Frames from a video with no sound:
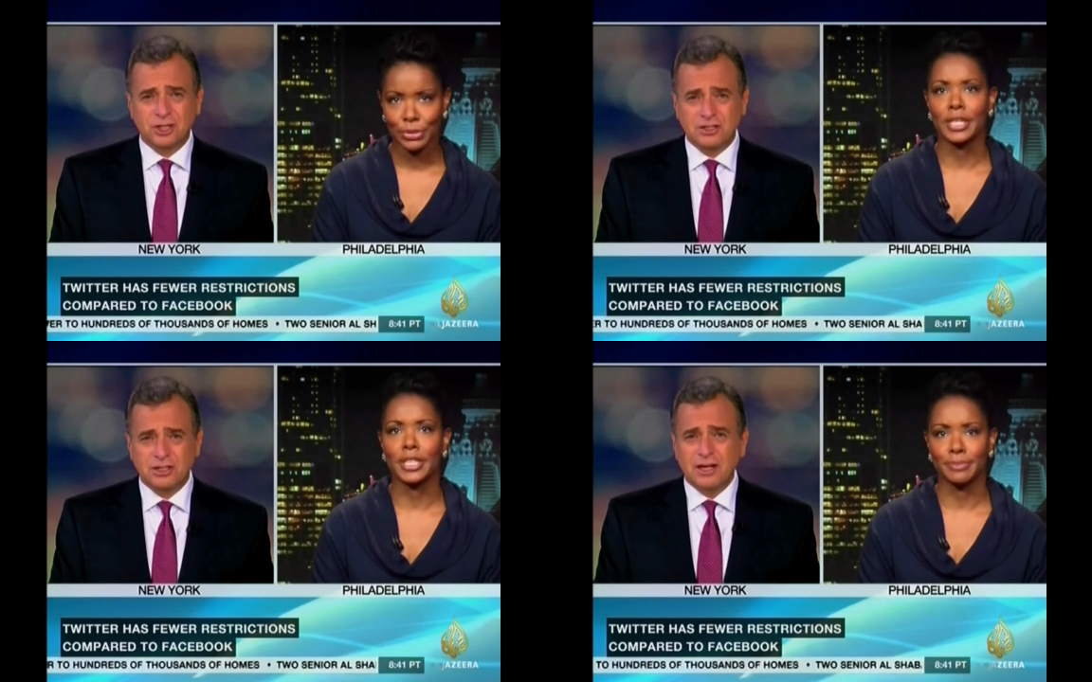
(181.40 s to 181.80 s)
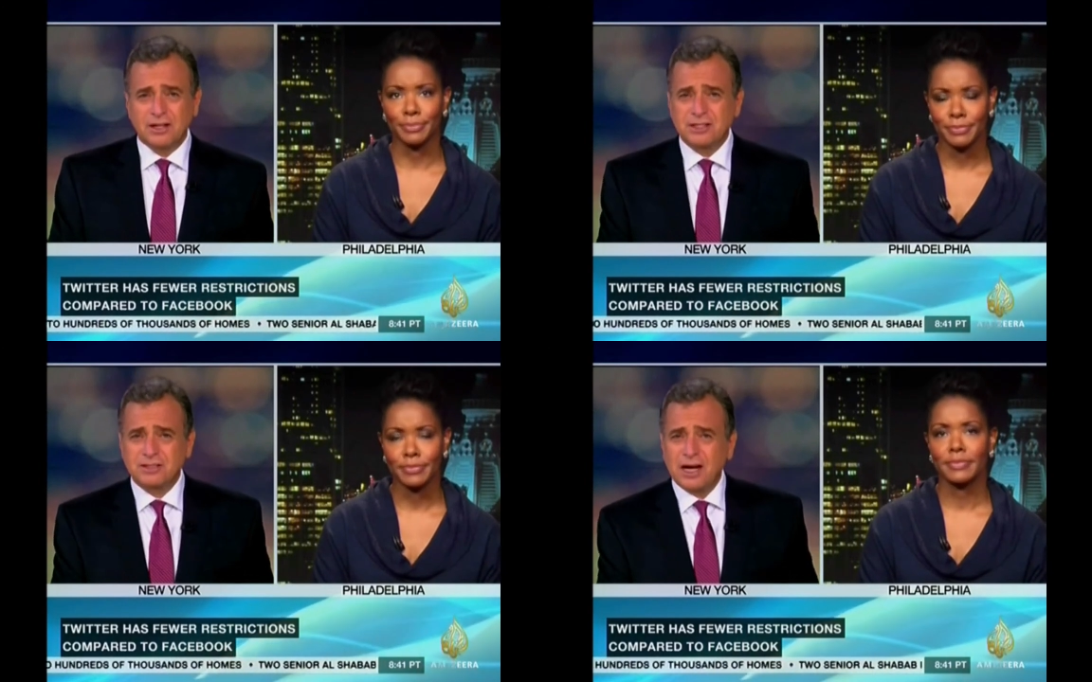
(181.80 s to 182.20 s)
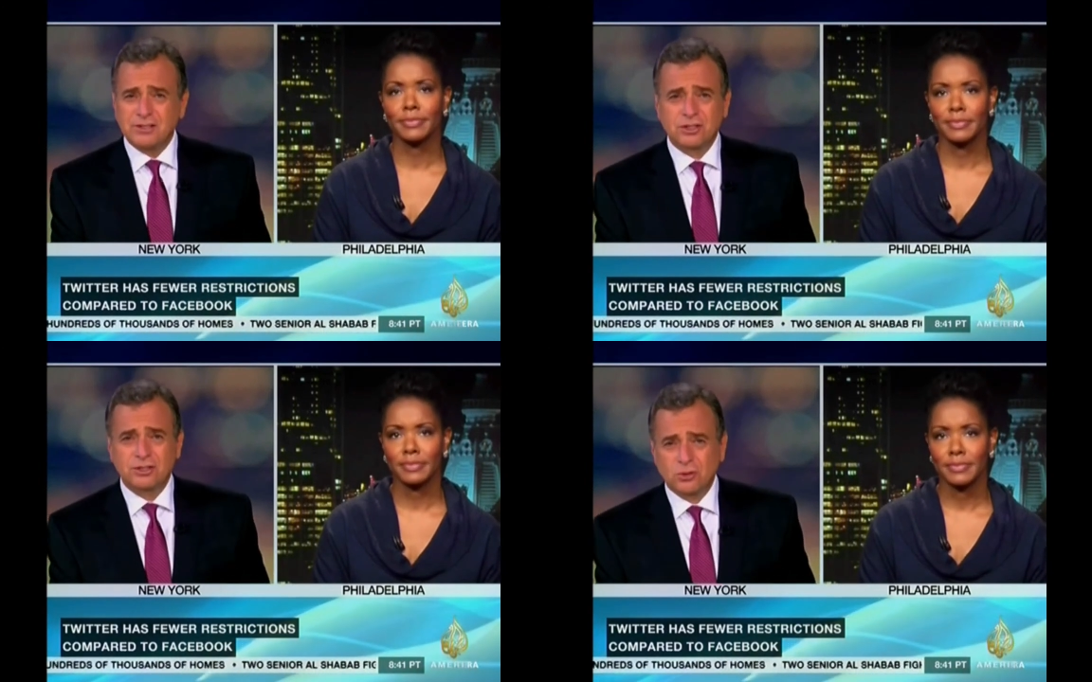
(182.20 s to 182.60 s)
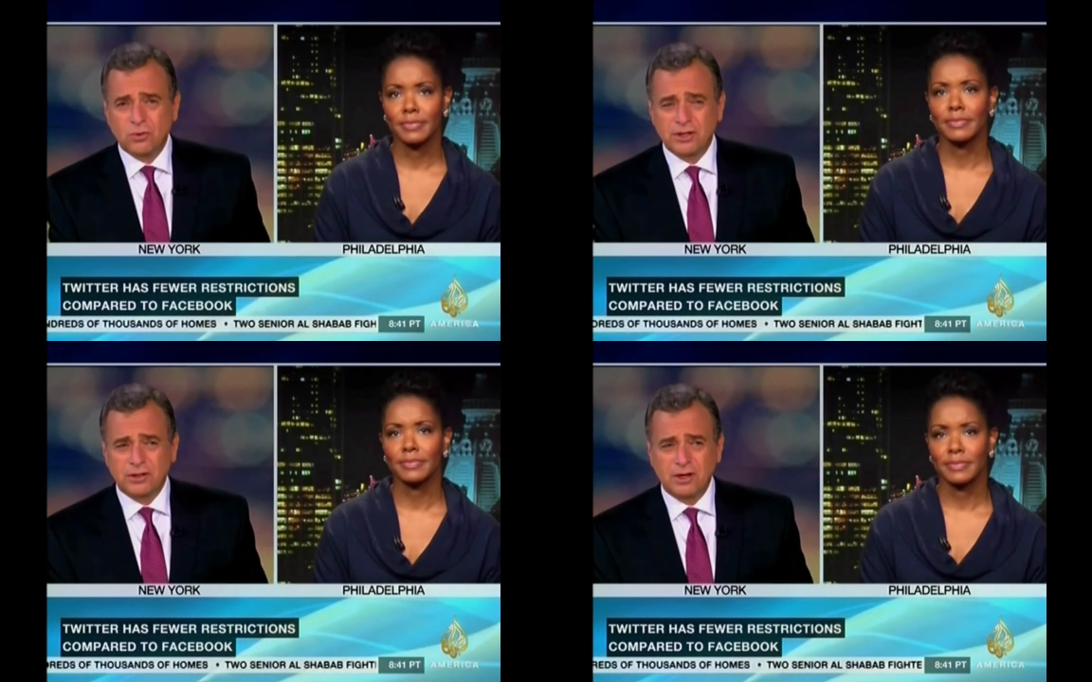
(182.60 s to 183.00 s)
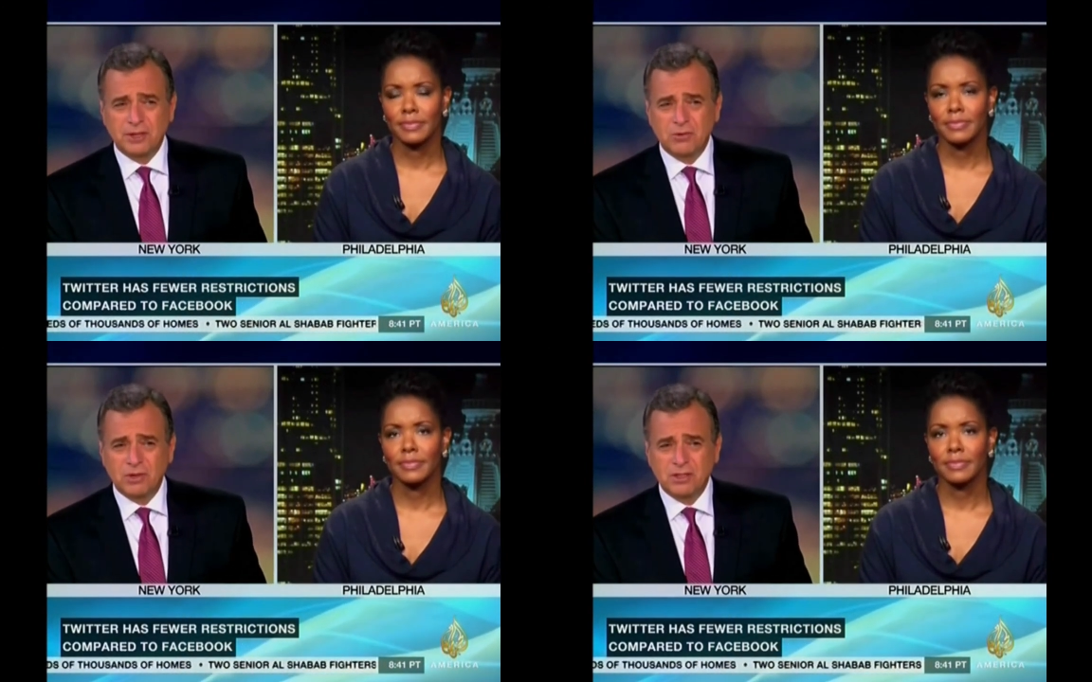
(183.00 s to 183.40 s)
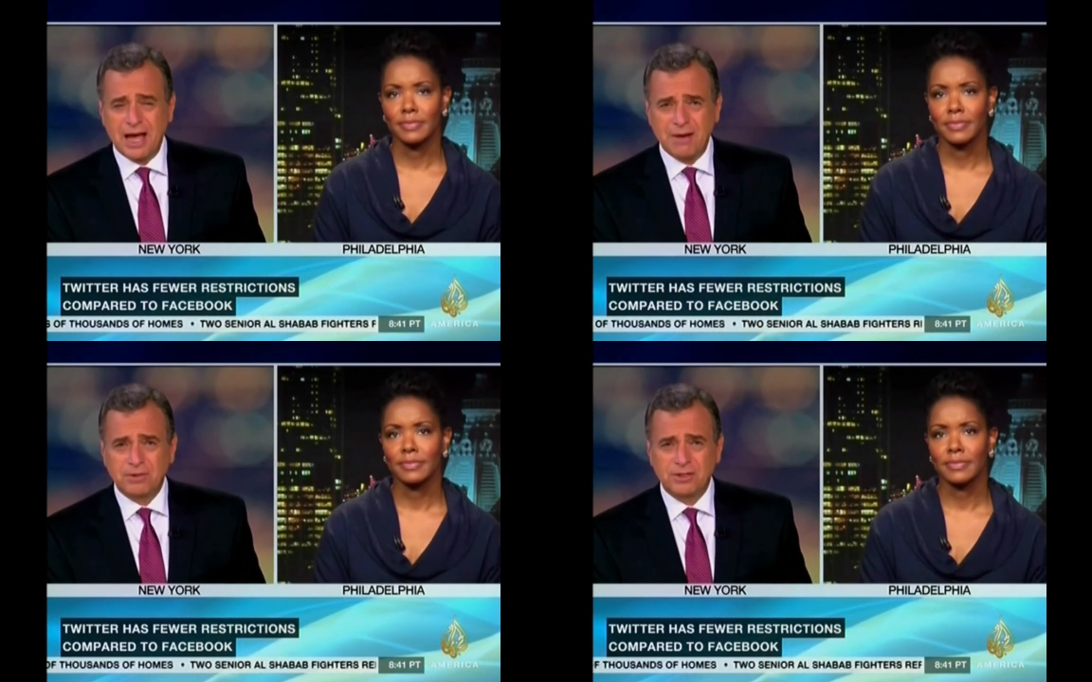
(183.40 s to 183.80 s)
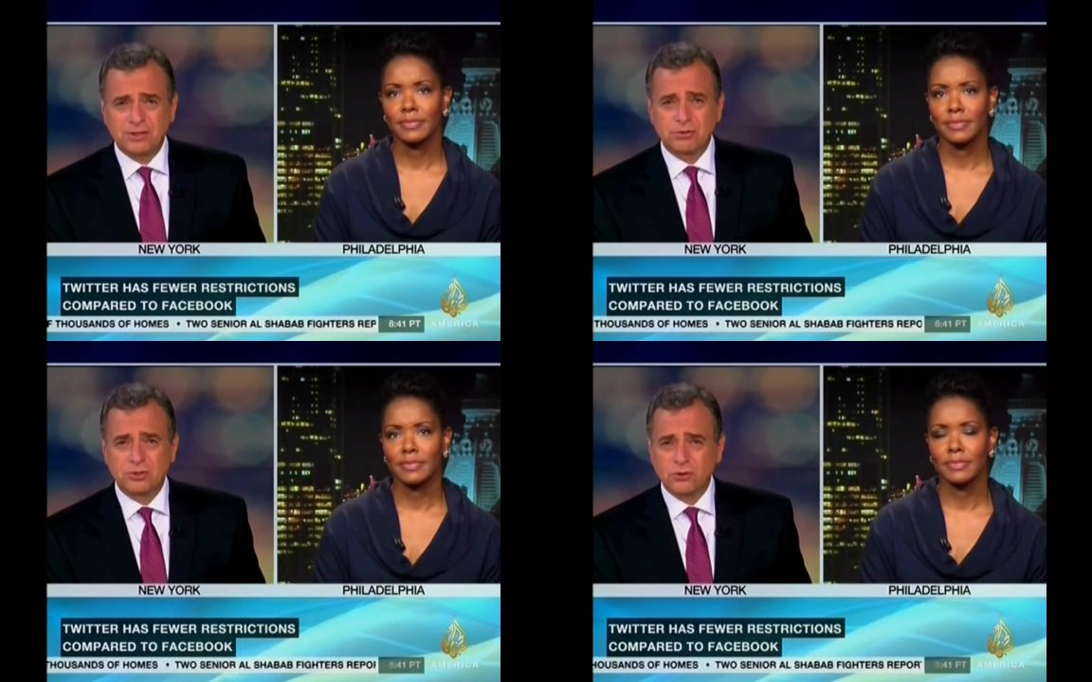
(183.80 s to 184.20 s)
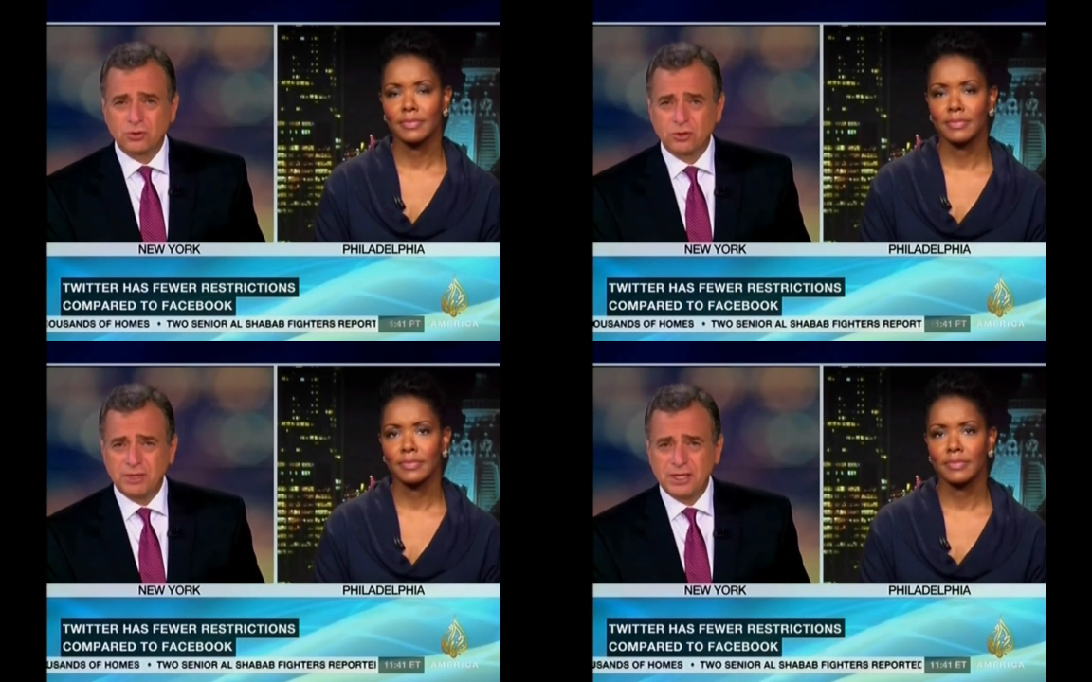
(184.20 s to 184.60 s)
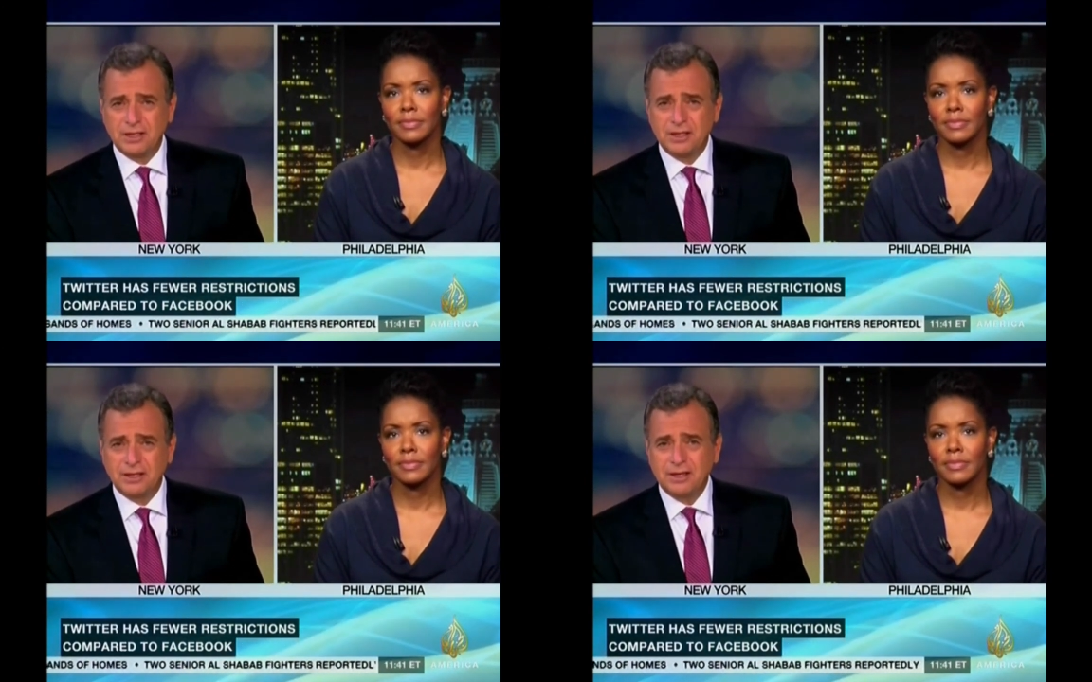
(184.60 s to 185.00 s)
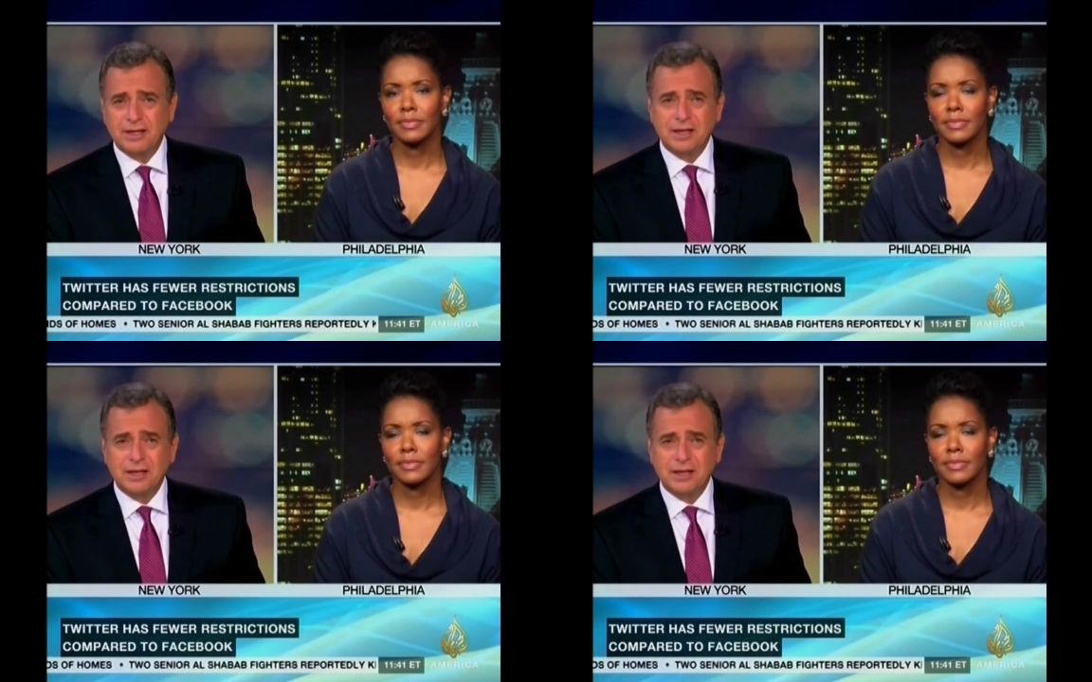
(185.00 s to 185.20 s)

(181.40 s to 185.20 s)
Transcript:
Speaker 1: just it's not just Twitter. I mean, what's happened through social media